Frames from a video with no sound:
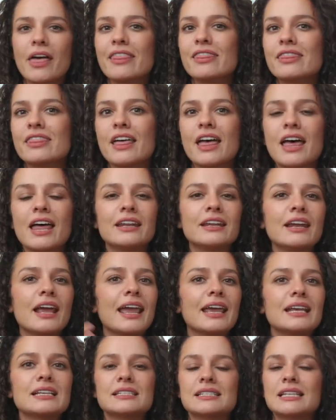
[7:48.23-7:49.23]
and then
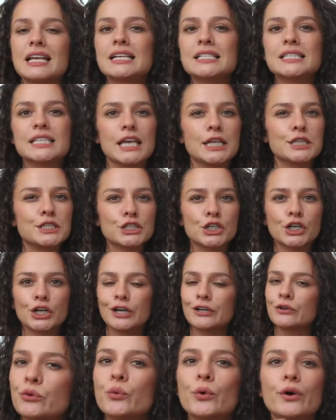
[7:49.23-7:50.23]
a snakeskin
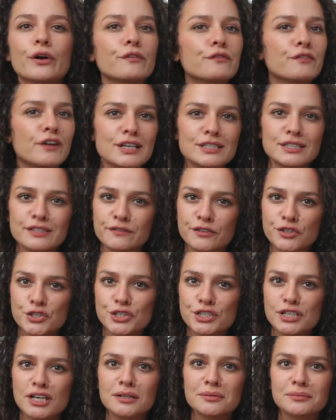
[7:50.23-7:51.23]
skirt or vice
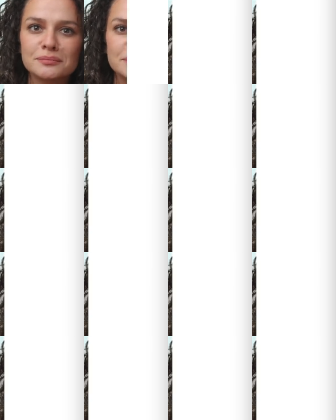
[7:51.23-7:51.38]
versa.